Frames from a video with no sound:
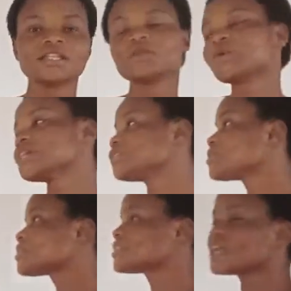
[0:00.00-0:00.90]
The
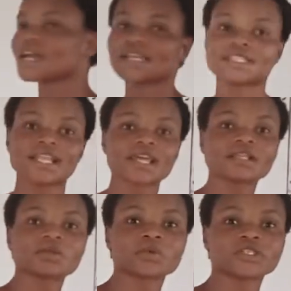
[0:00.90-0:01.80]
questions here are the
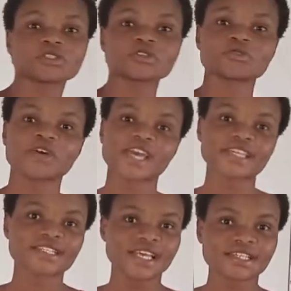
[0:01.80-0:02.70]
likely questions for
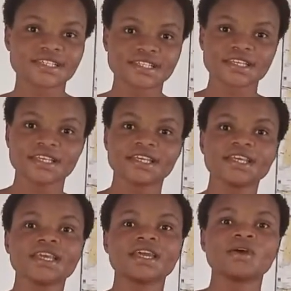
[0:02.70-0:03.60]

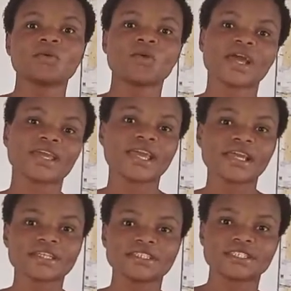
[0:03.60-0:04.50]
SSCE,
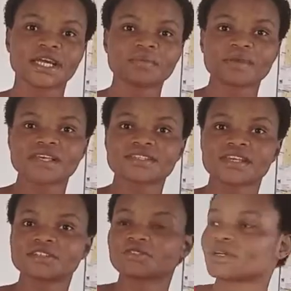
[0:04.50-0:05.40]
WAEC, JAM,
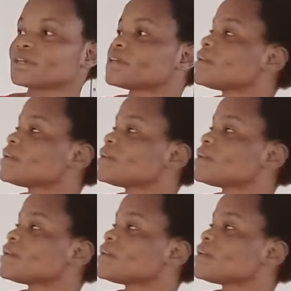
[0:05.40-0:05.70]
etc.